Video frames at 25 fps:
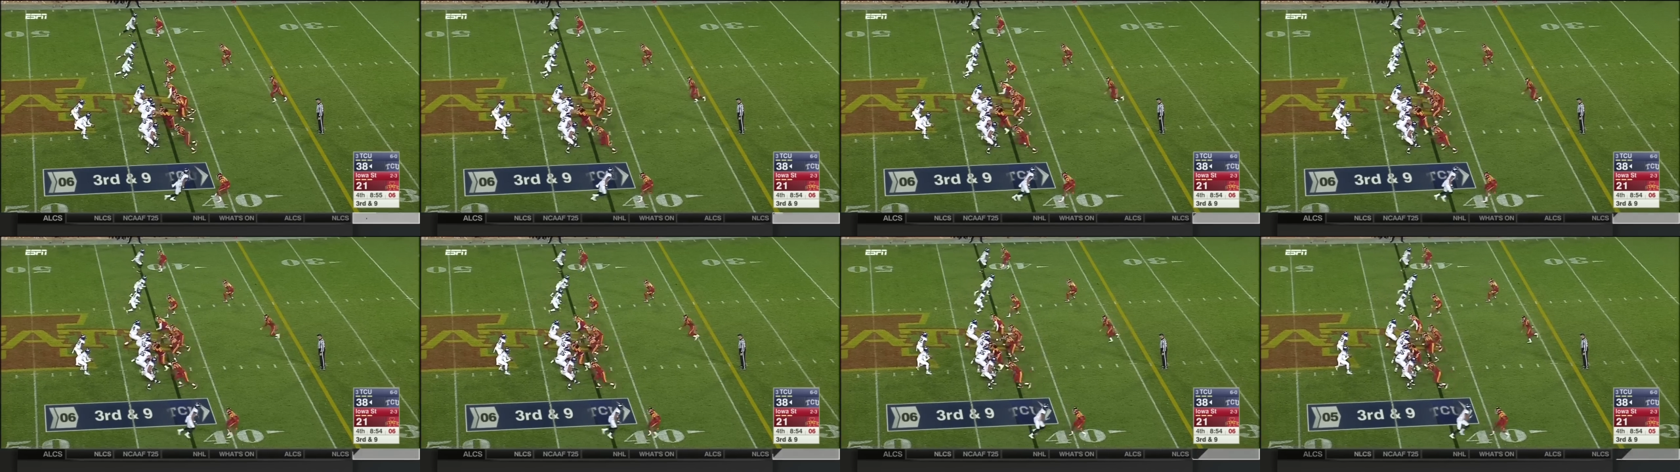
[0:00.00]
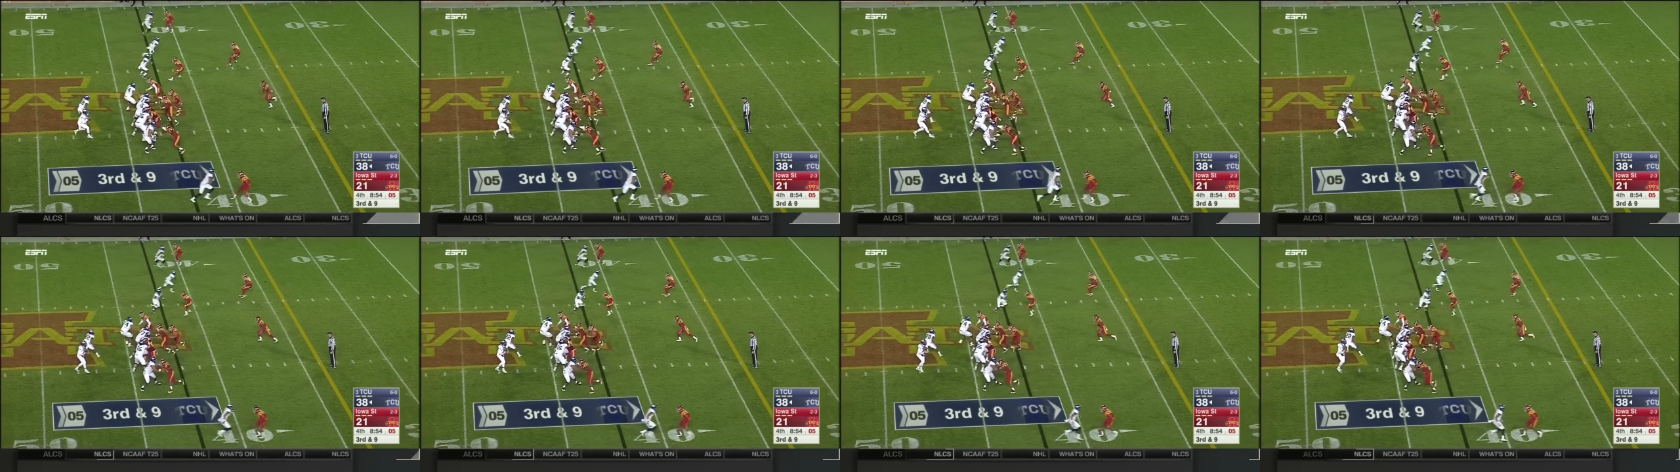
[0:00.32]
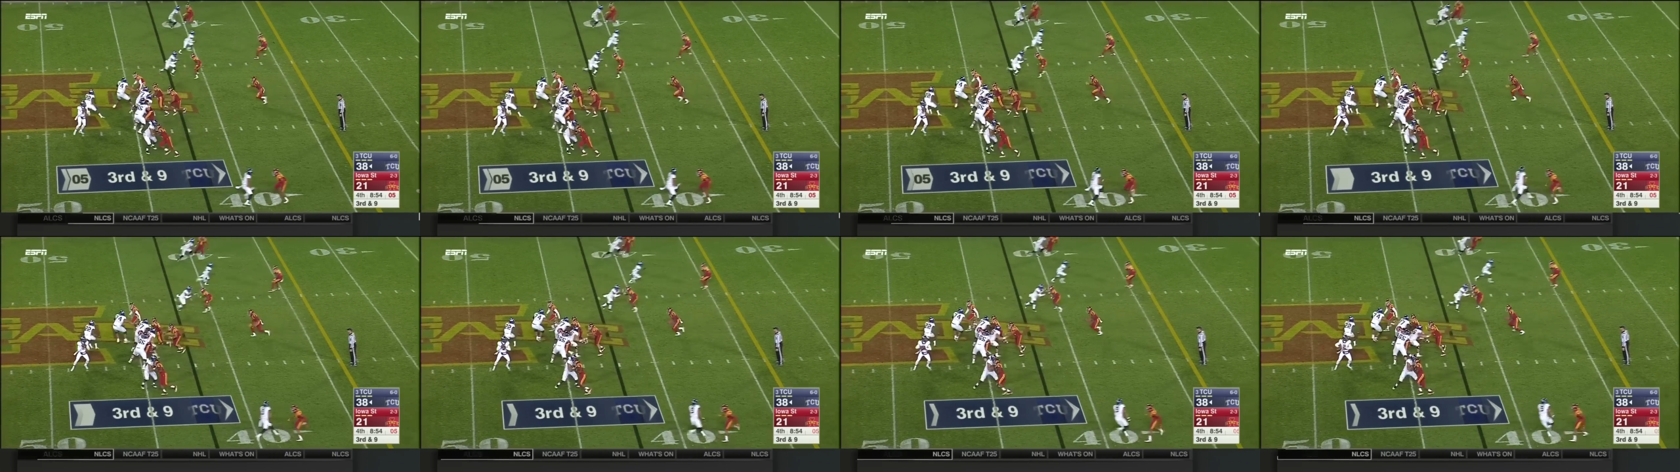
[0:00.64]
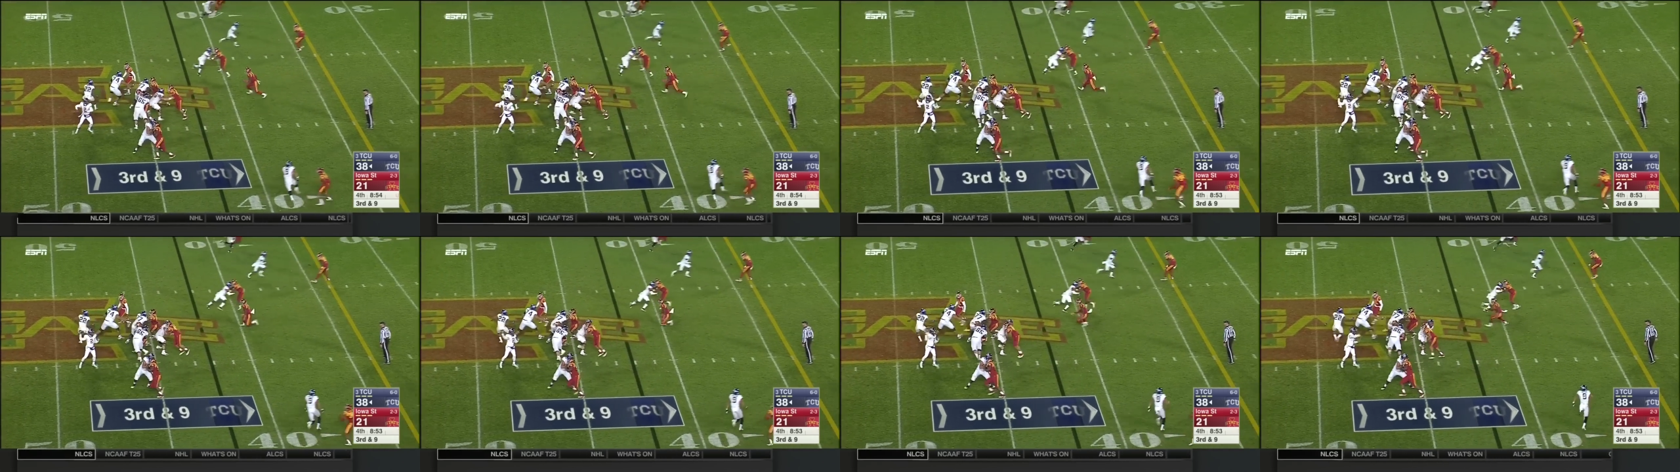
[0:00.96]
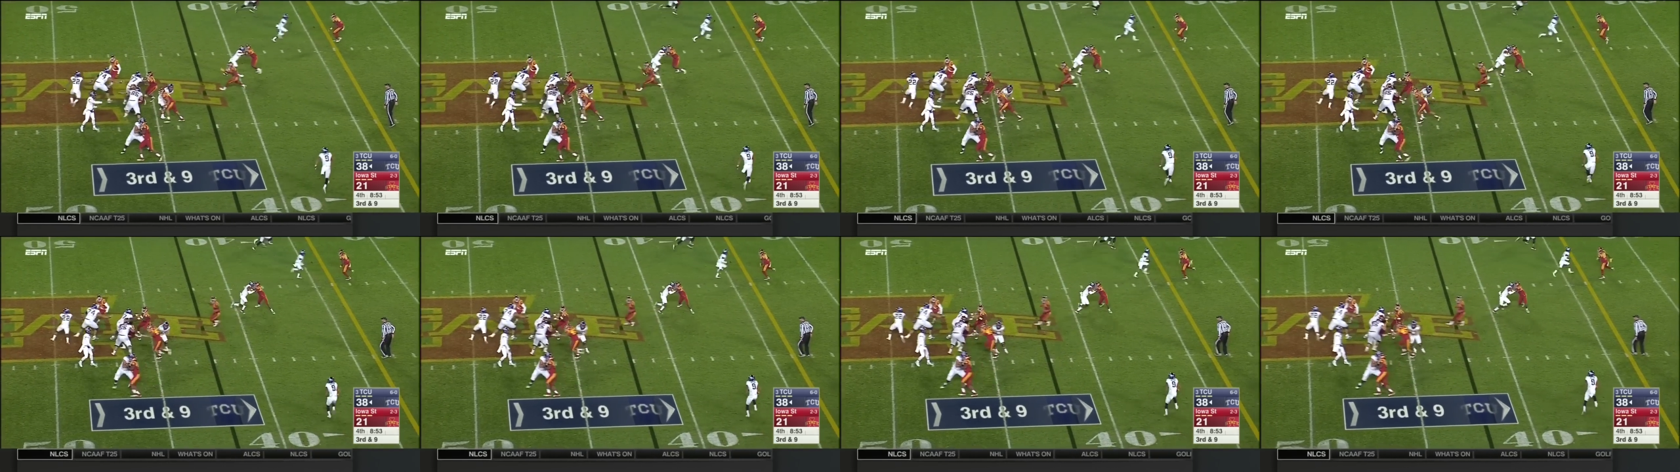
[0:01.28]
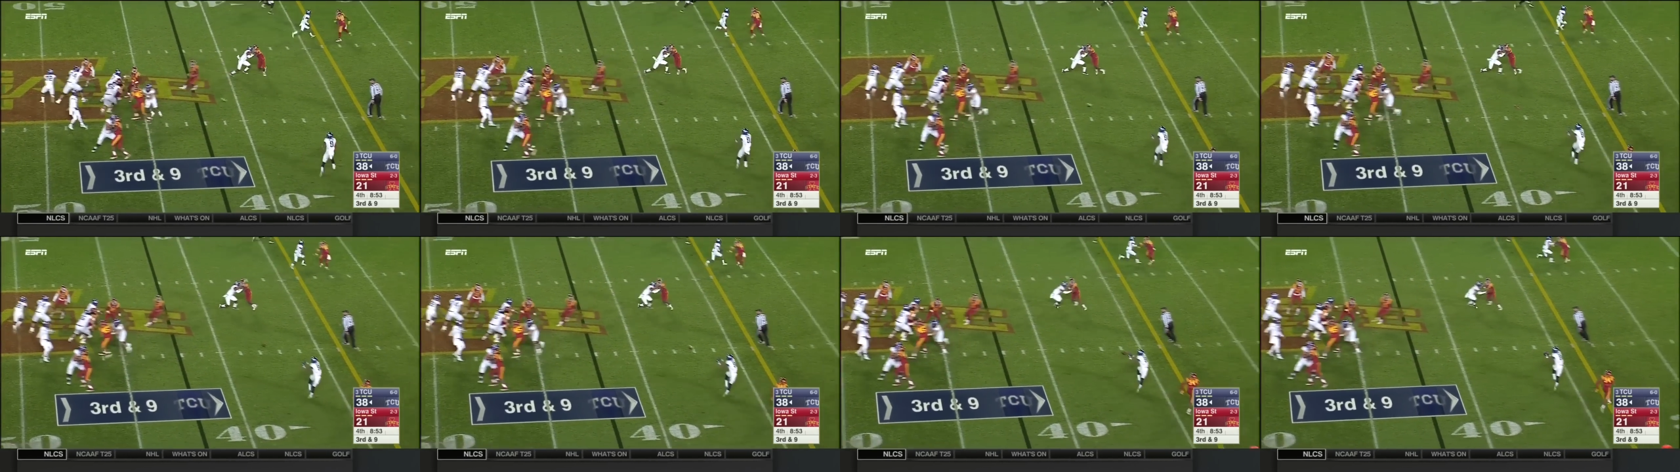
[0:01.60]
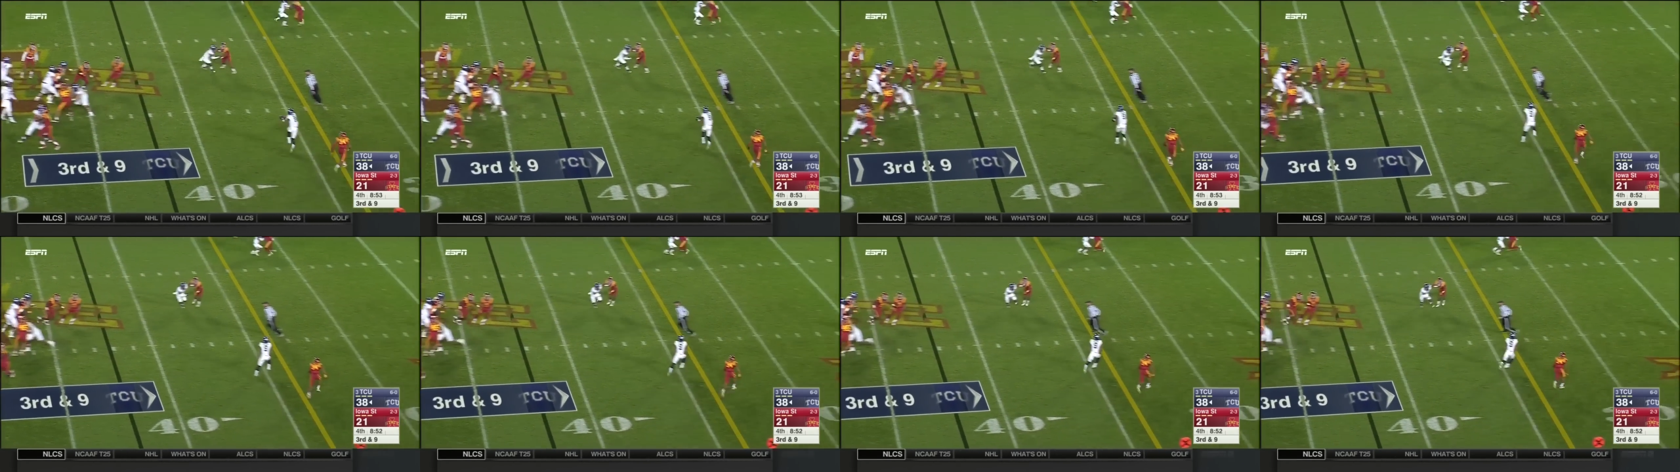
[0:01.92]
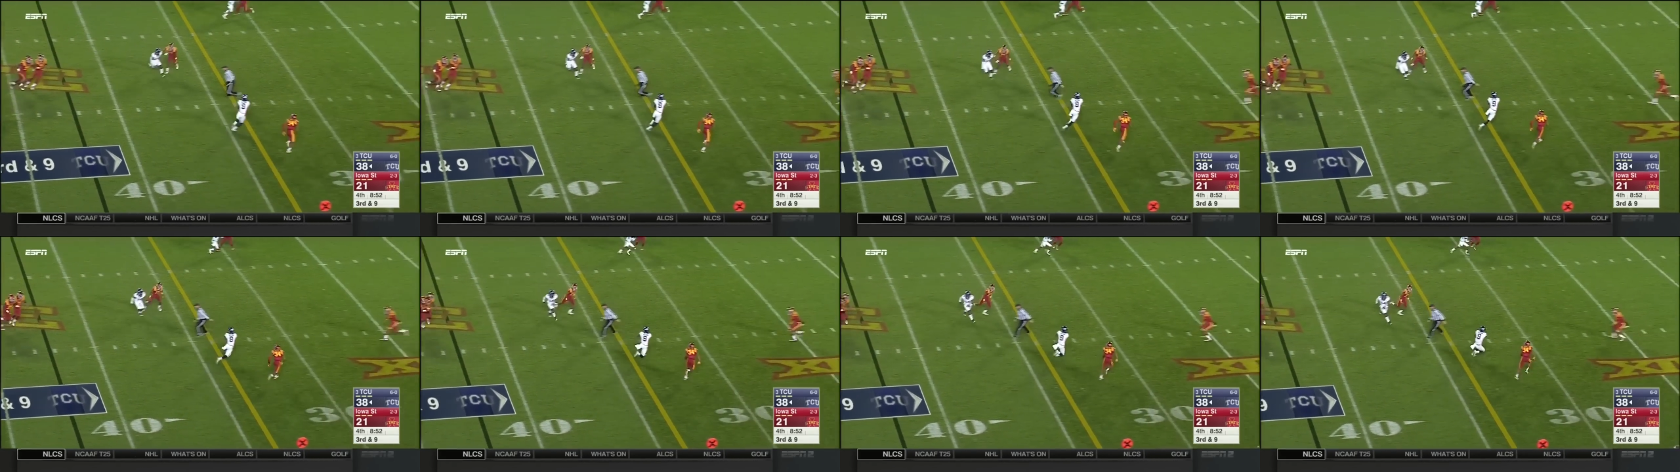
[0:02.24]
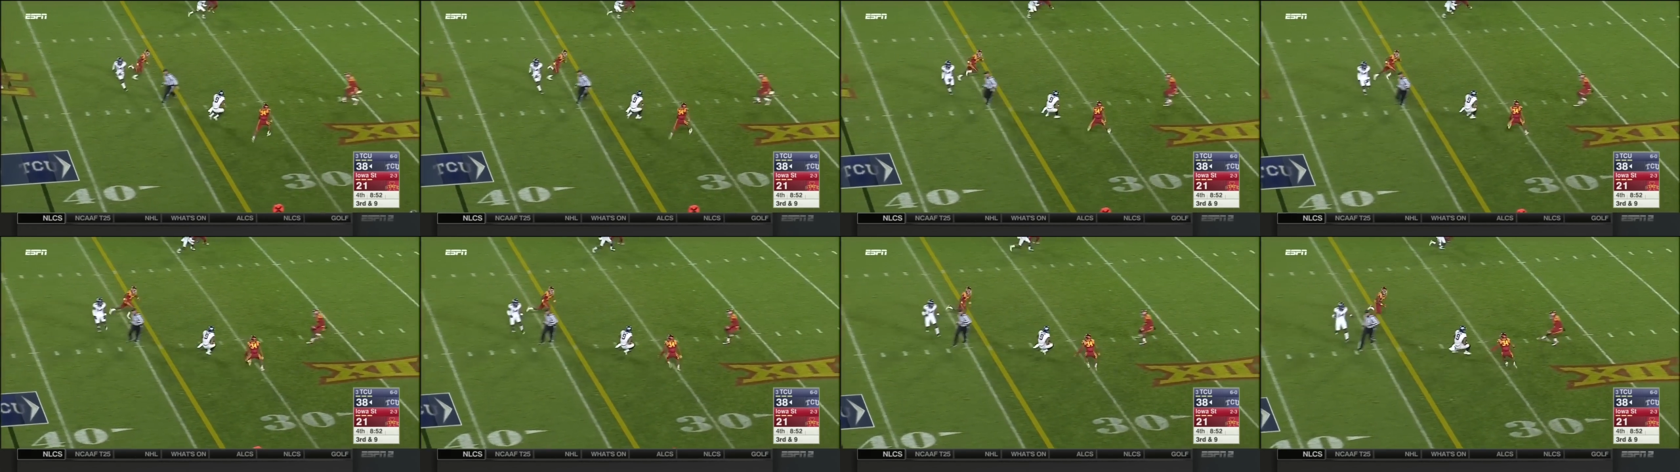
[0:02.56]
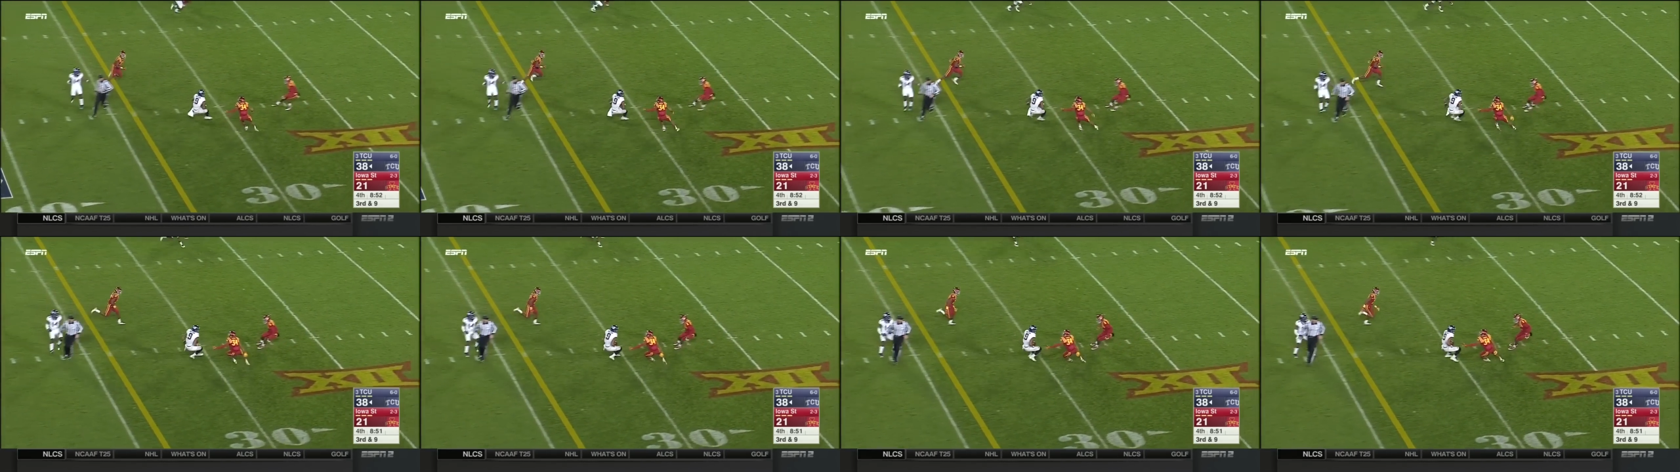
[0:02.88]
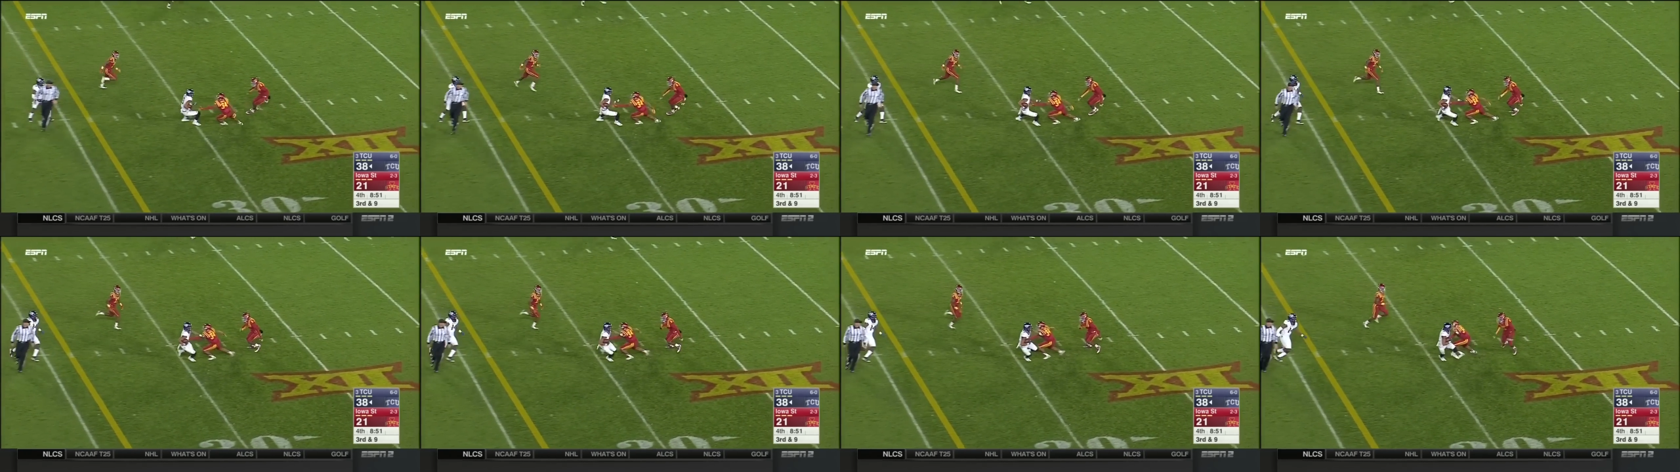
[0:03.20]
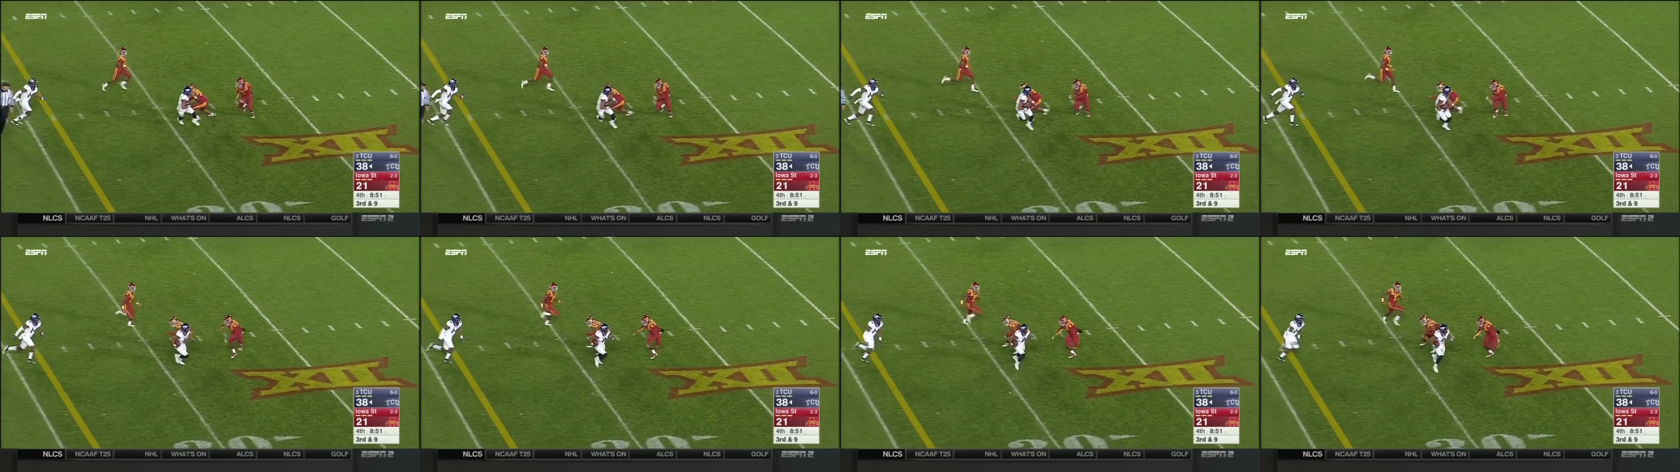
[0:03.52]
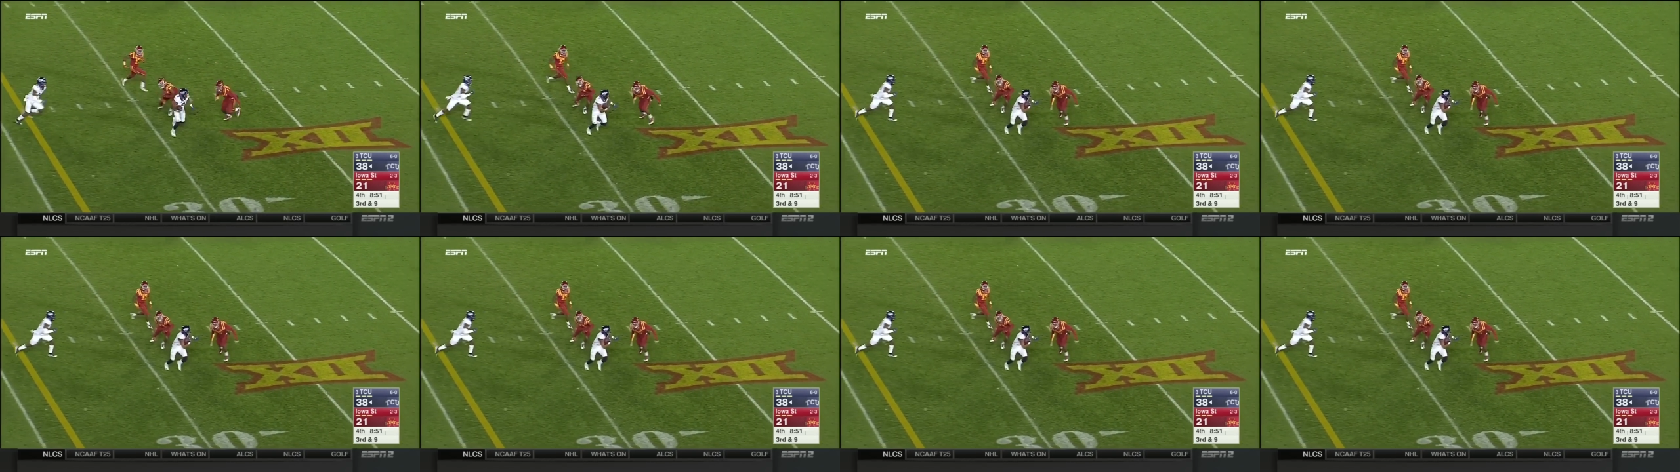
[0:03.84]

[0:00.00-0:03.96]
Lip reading: No face is visible, so there are no lips to read.